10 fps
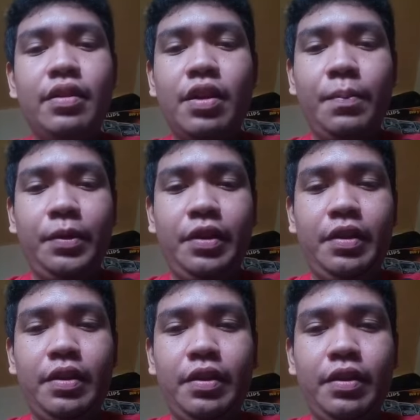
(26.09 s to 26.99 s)
computer
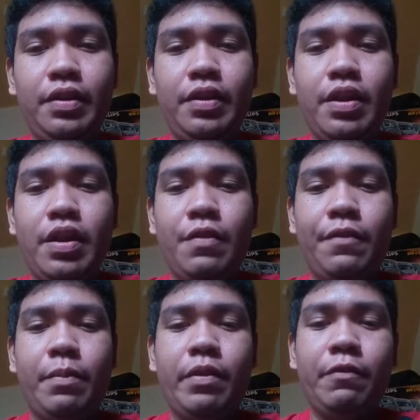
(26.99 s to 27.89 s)

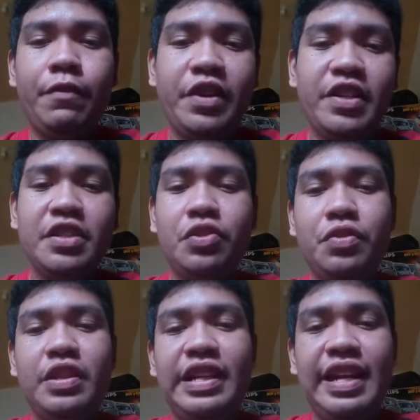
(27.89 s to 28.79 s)
from the first to
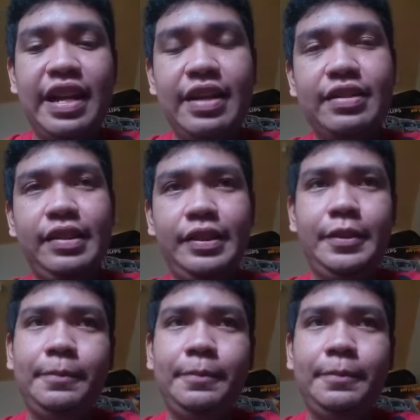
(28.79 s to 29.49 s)
the last.